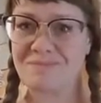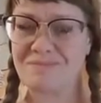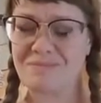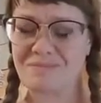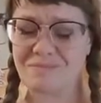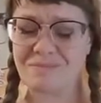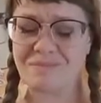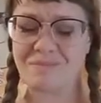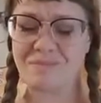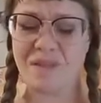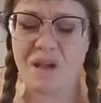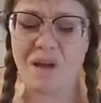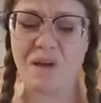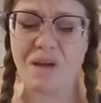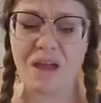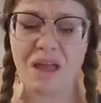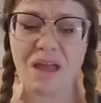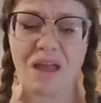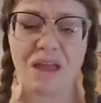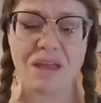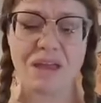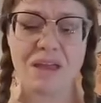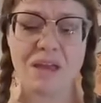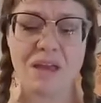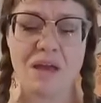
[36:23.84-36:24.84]

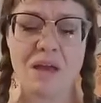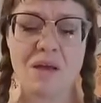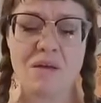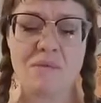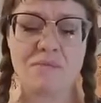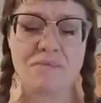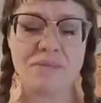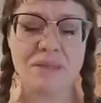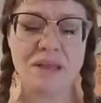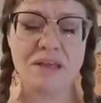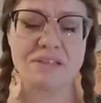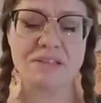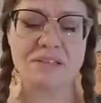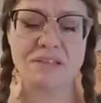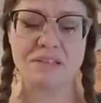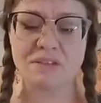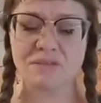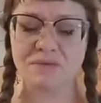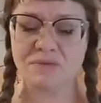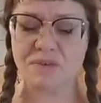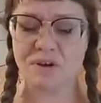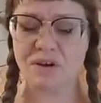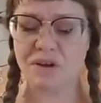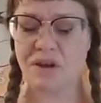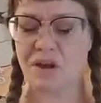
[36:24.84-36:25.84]
Okay? Blessings,
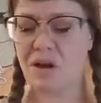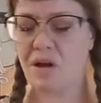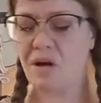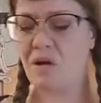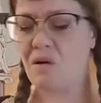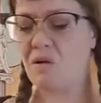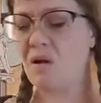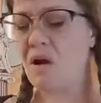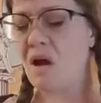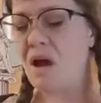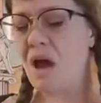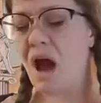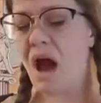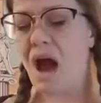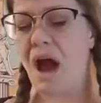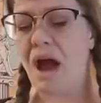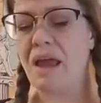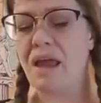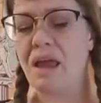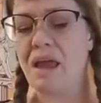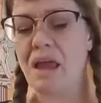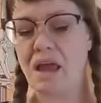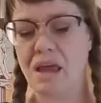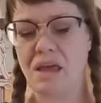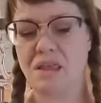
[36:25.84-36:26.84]
Virgo. I
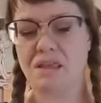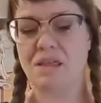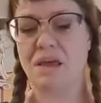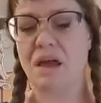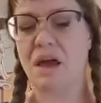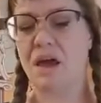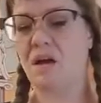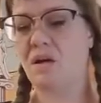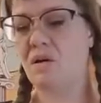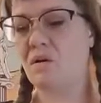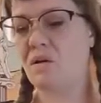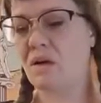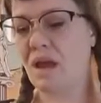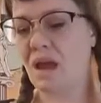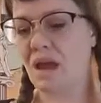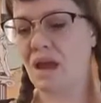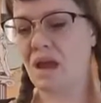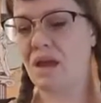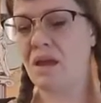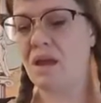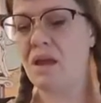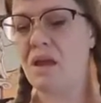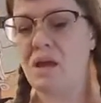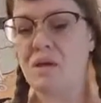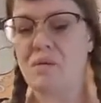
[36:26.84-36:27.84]
hate that, okay?
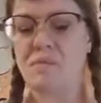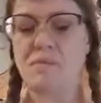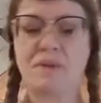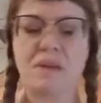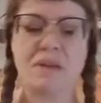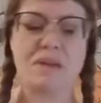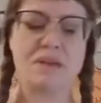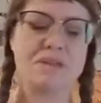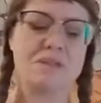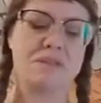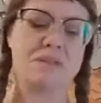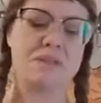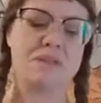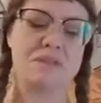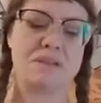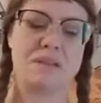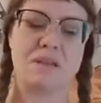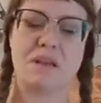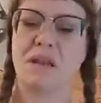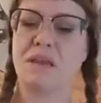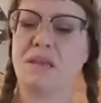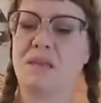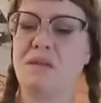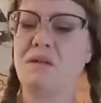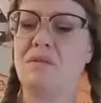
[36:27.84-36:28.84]
Because listen, I
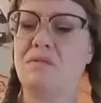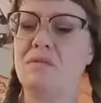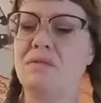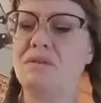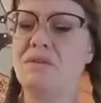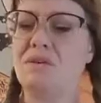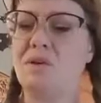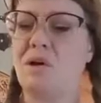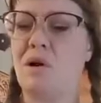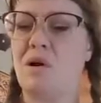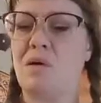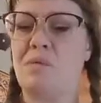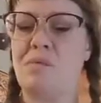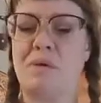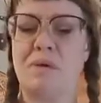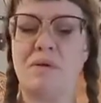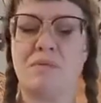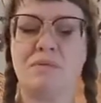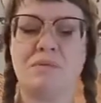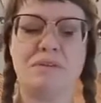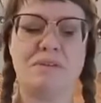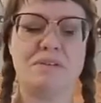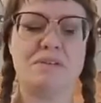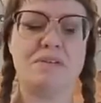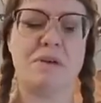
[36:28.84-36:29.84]
think we should all be able to
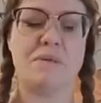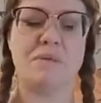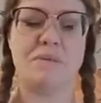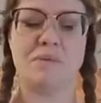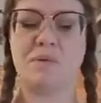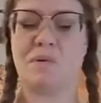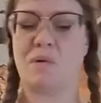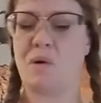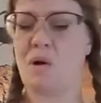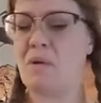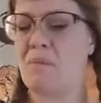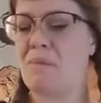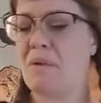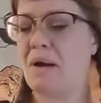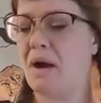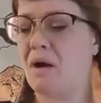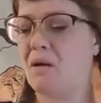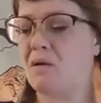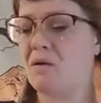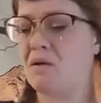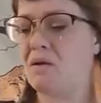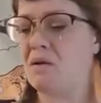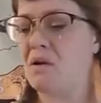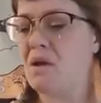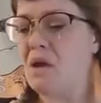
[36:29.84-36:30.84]
step into our
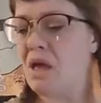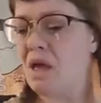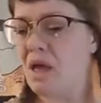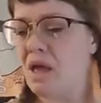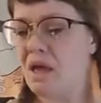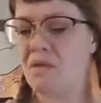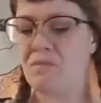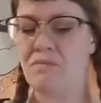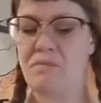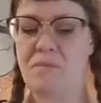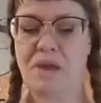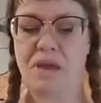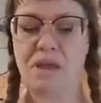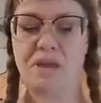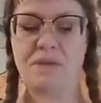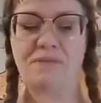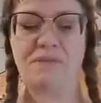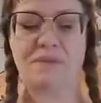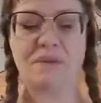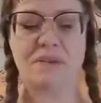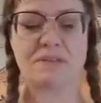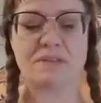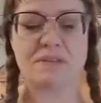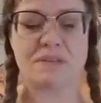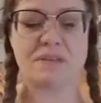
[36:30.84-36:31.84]
power and
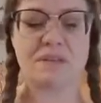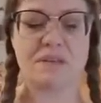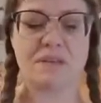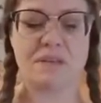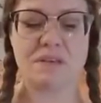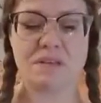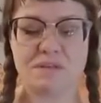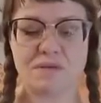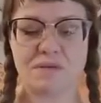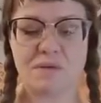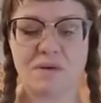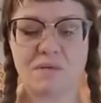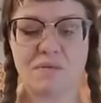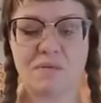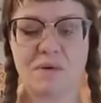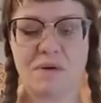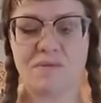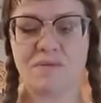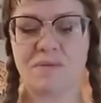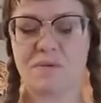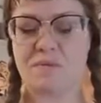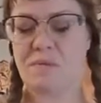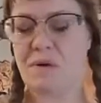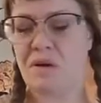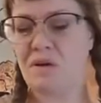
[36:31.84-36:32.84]
manifest the things that we want from
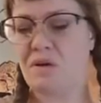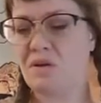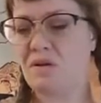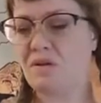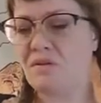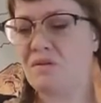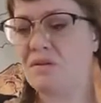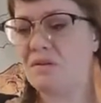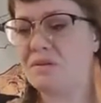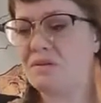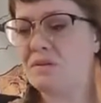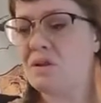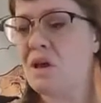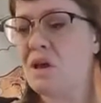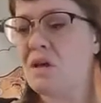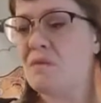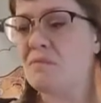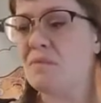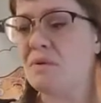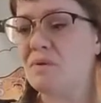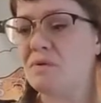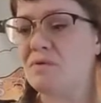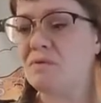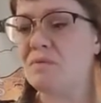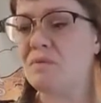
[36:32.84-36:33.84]
our universe. But
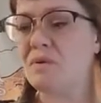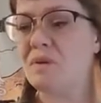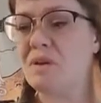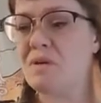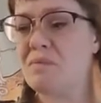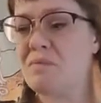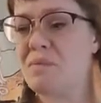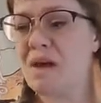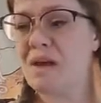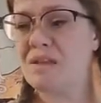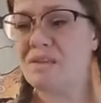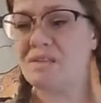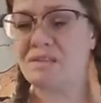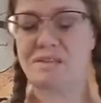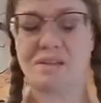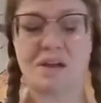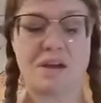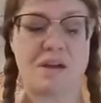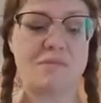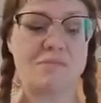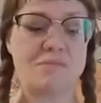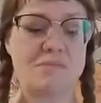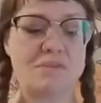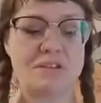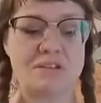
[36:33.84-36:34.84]
it's really messed up,
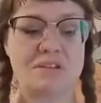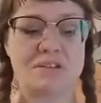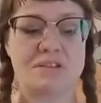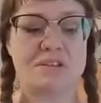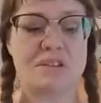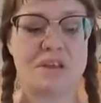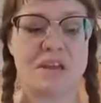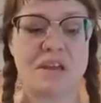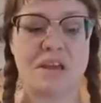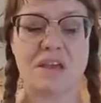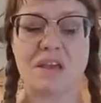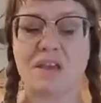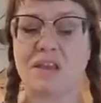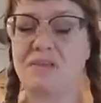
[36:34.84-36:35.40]
just like in